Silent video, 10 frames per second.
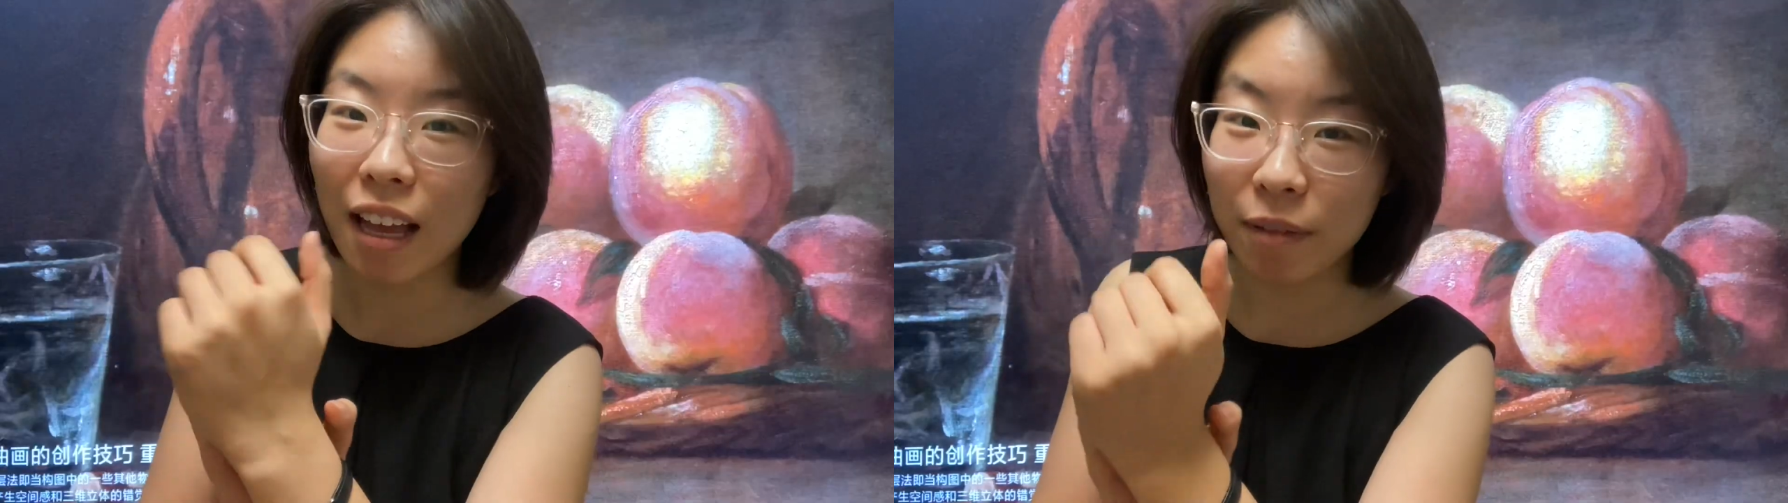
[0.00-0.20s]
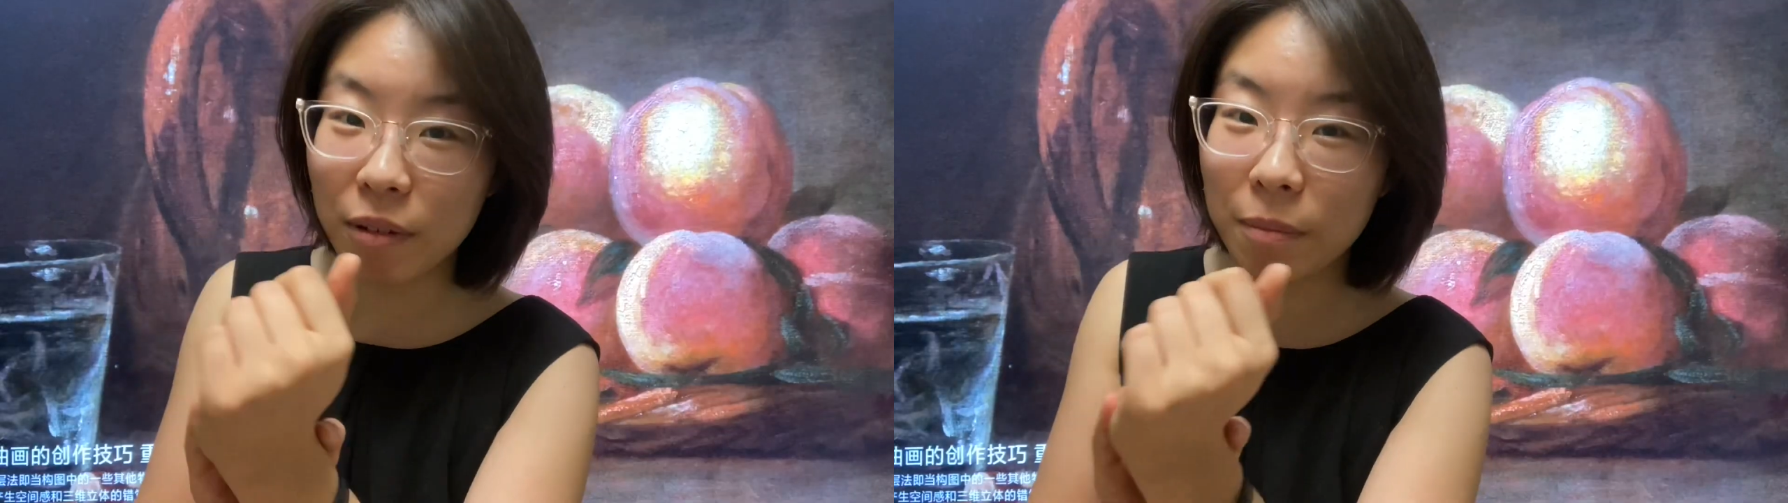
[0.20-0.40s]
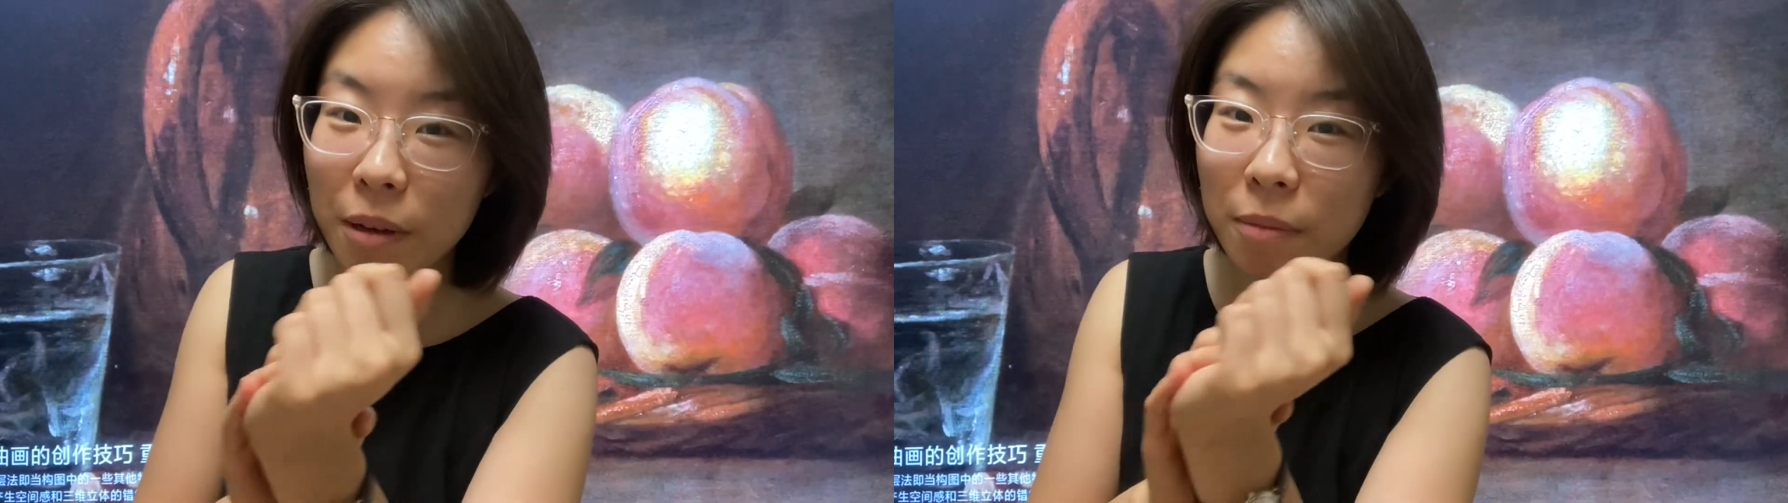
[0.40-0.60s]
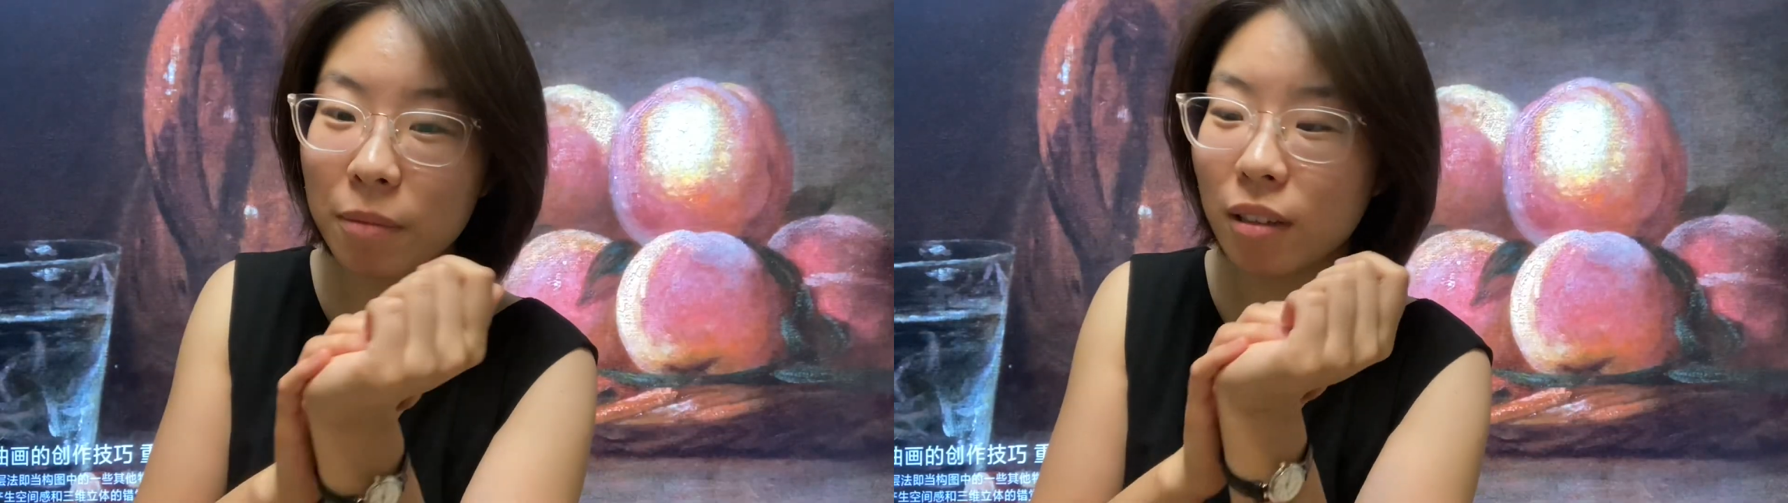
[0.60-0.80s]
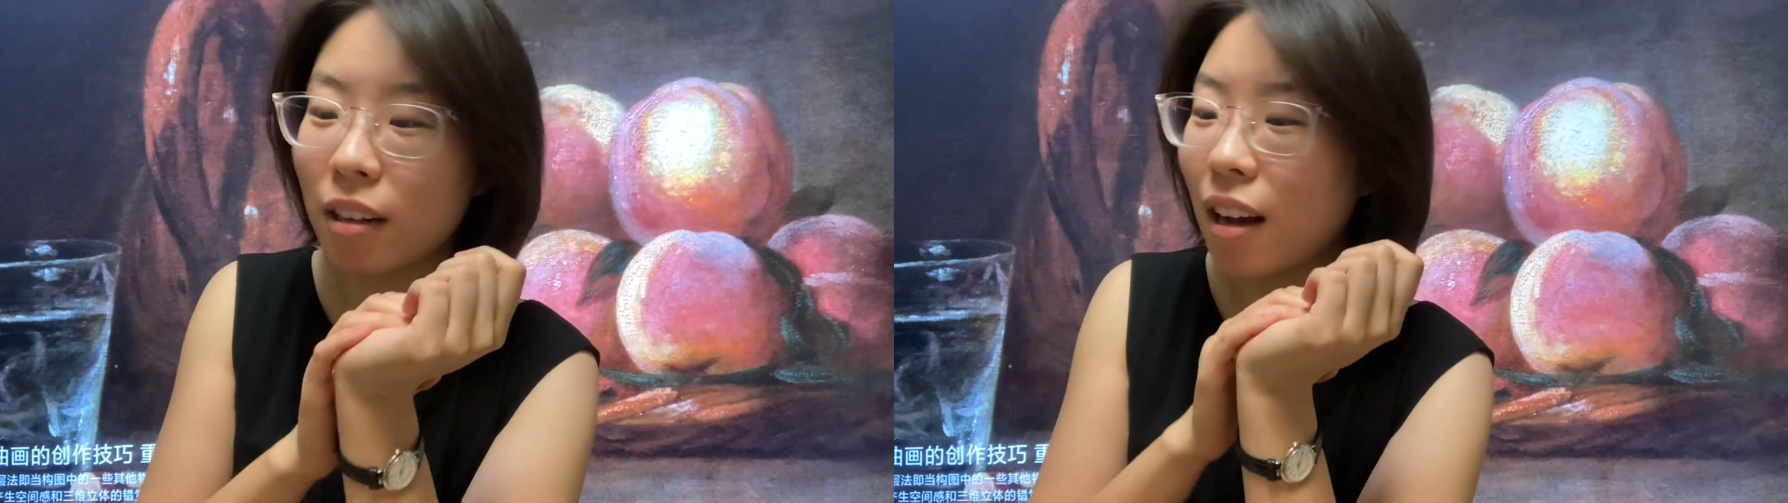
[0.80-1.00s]
And
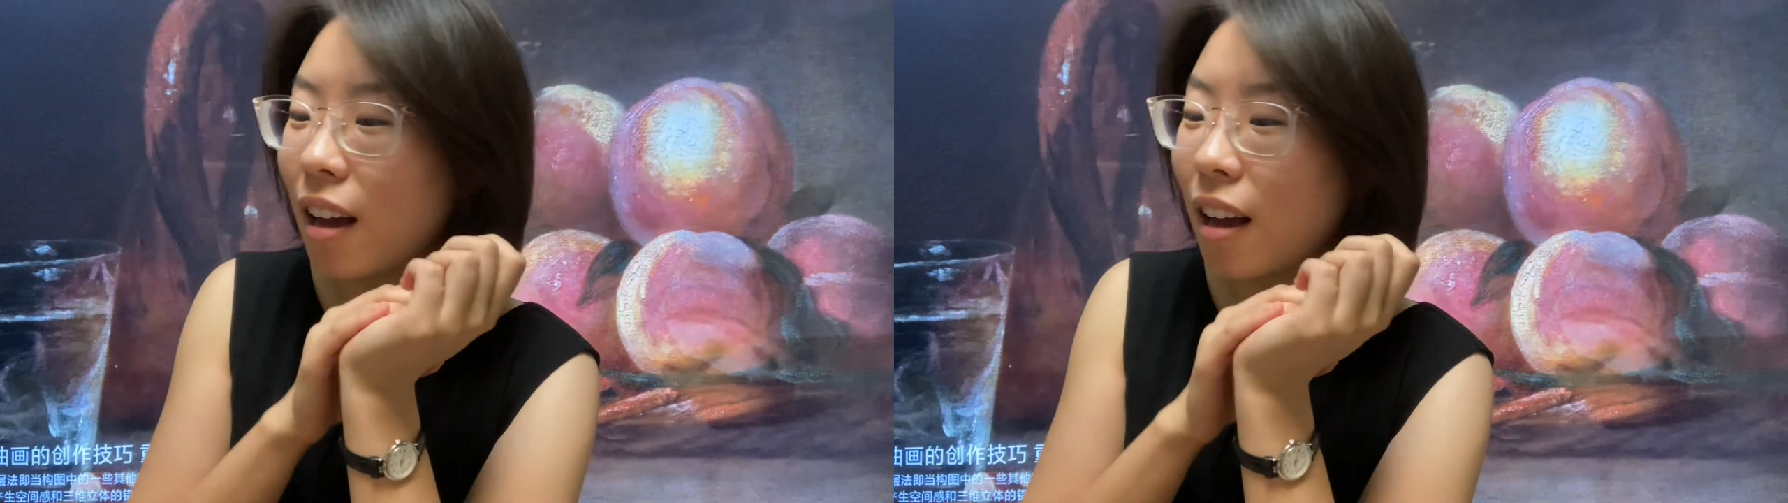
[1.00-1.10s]
remember,